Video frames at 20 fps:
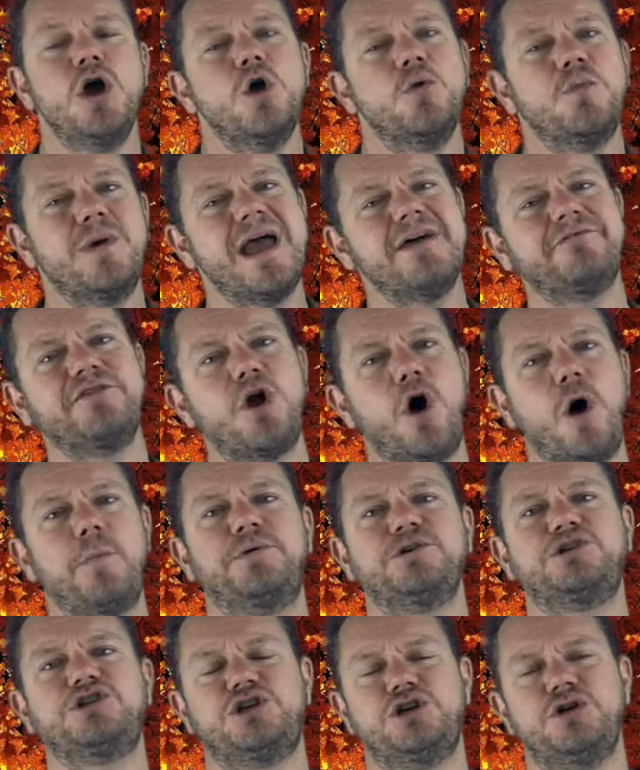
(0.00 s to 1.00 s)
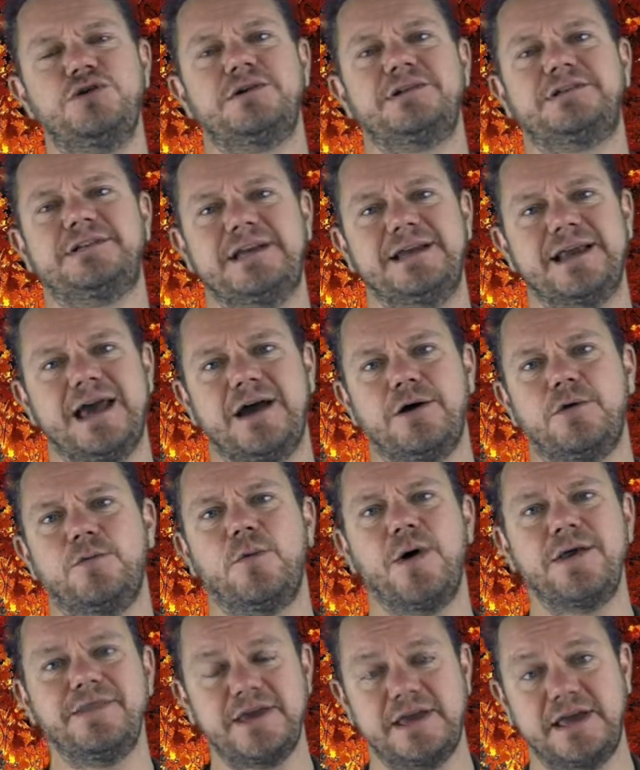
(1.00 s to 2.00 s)
We have an opportunity now,
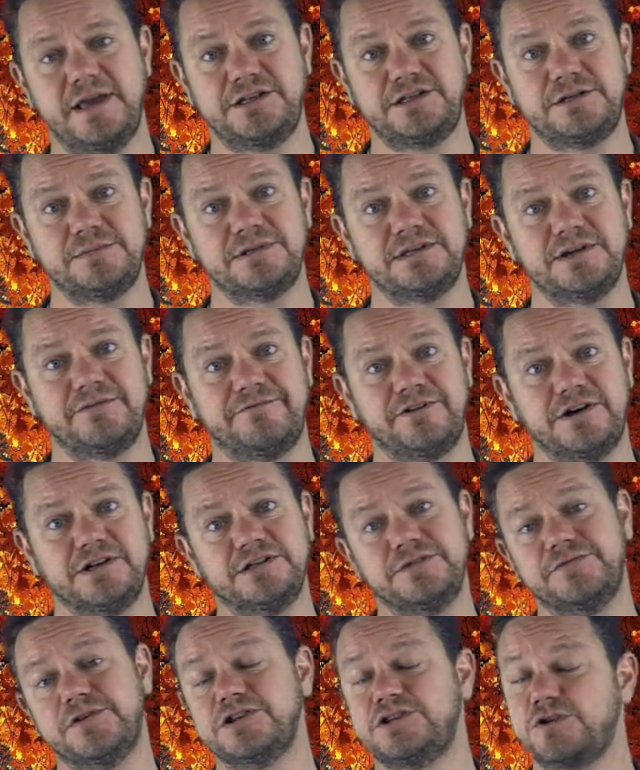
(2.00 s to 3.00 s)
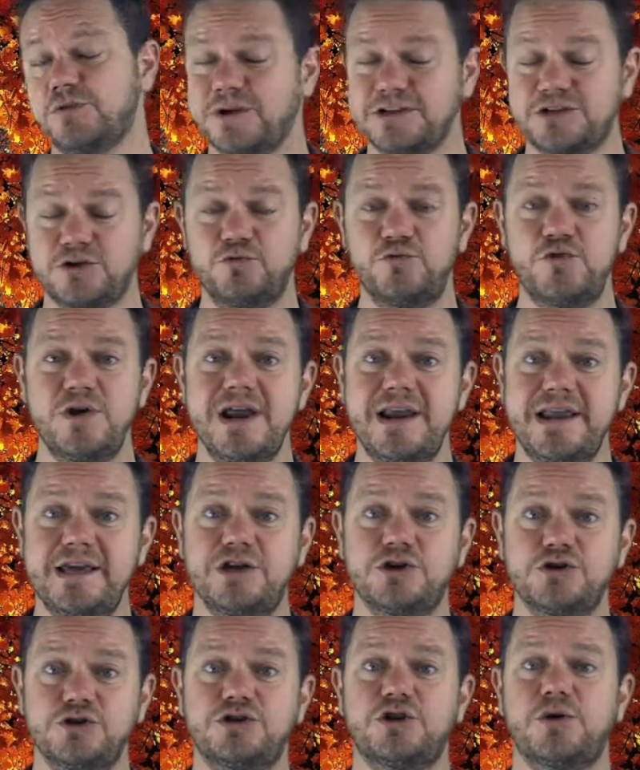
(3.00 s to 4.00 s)
when the customer's in front of us, to ask really
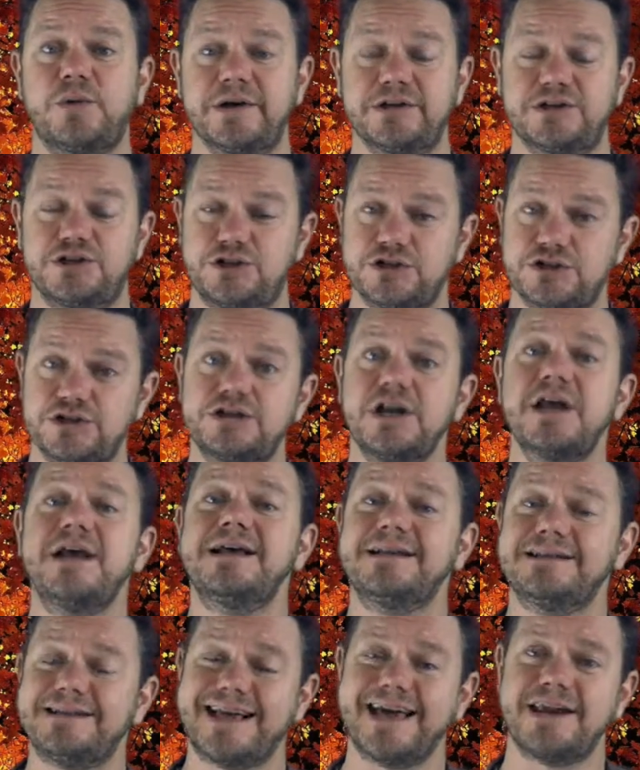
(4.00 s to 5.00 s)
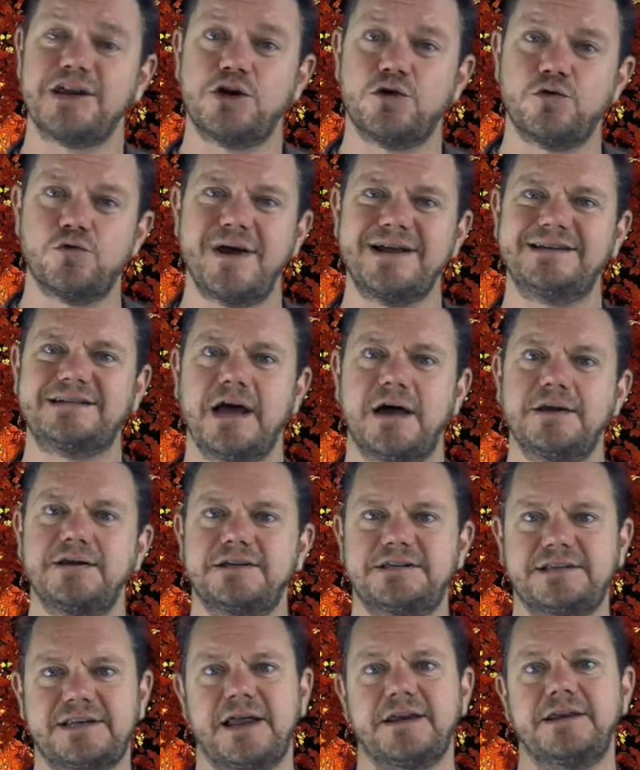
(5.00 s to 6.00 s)
good questions to get a greater
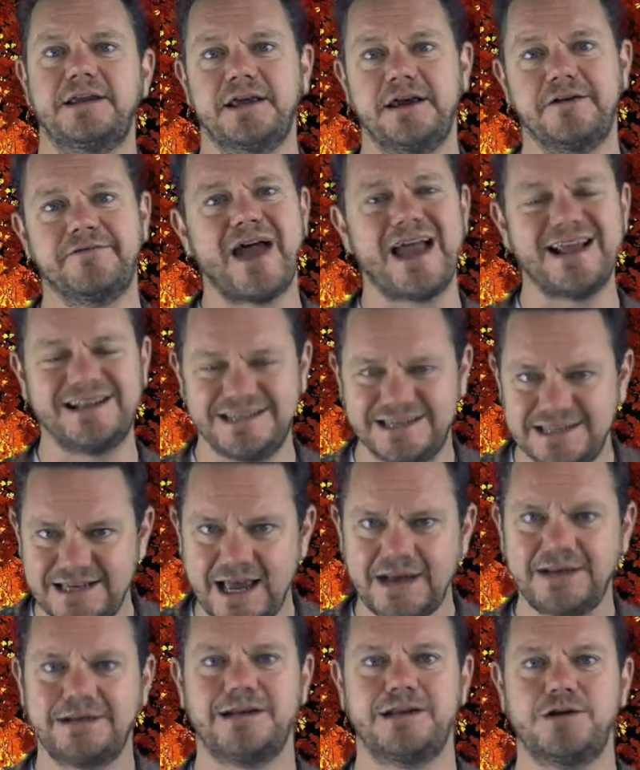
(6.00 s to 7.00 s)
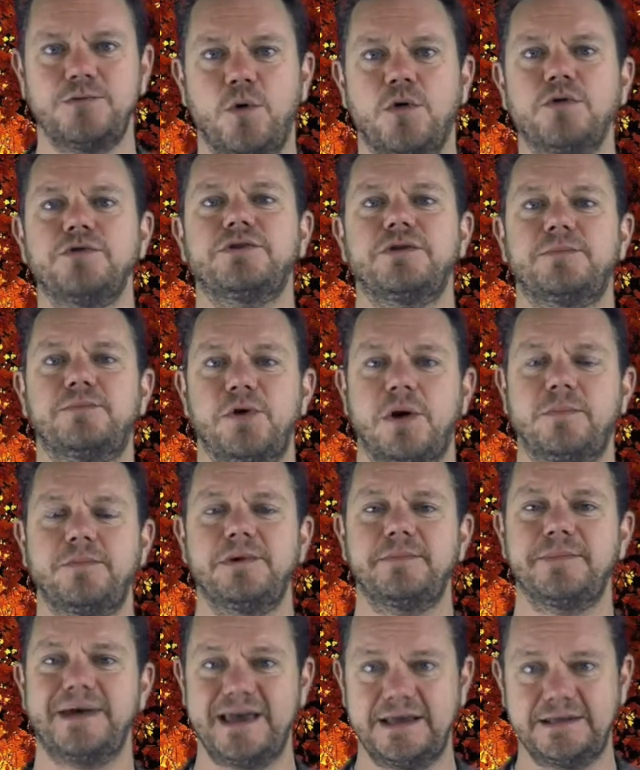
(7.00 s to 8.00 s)
understanding of exactly what the
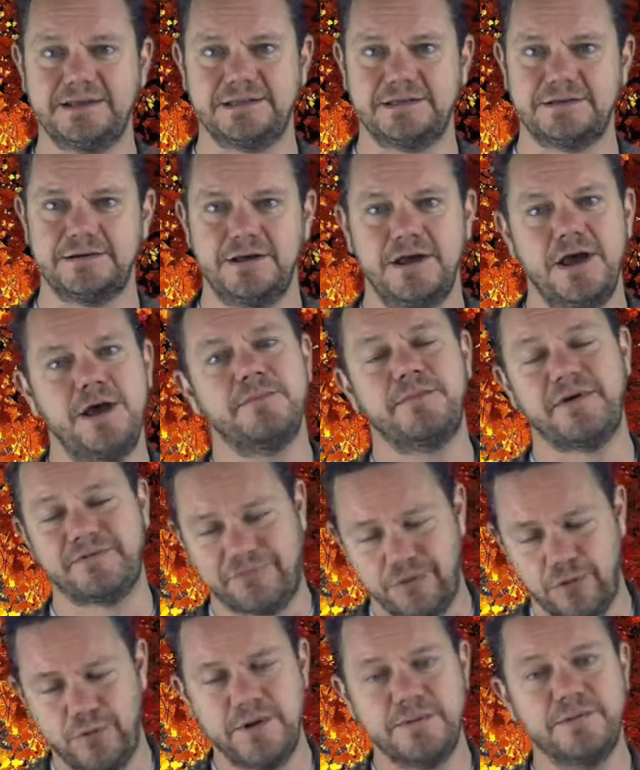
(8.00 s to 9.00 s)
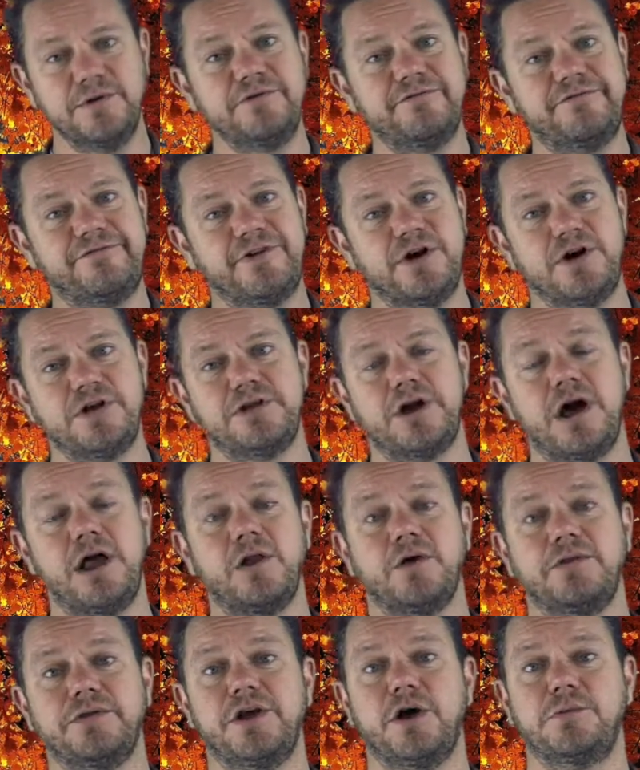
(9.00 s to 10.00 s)
problem is before we move further
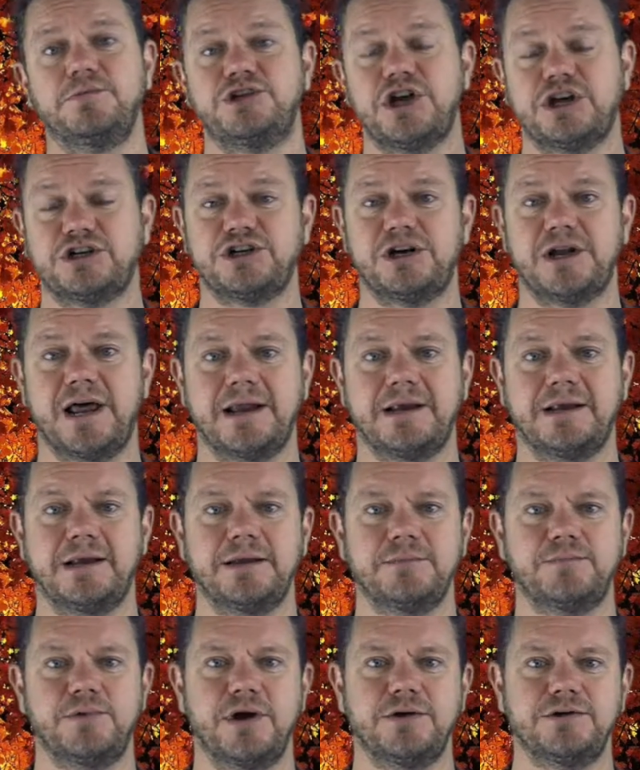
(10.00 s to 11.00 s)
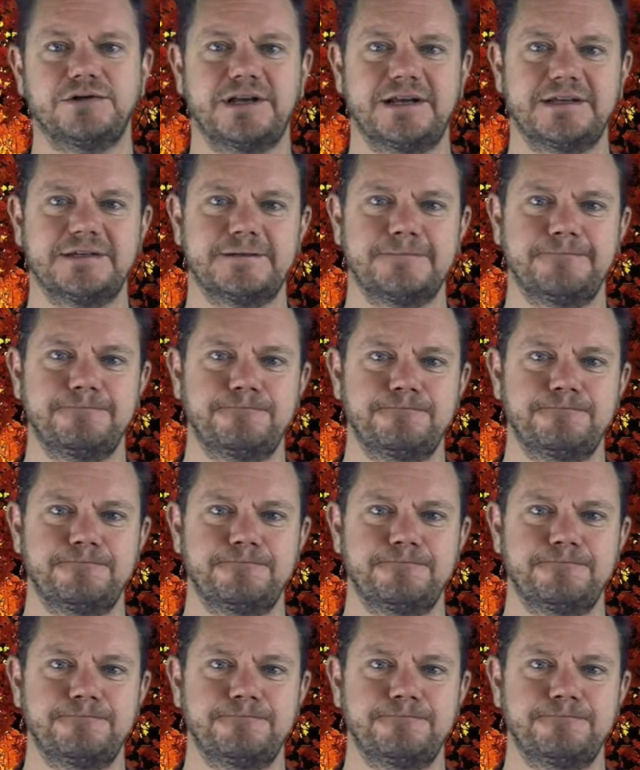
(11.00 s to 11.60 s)
along the objection handling process.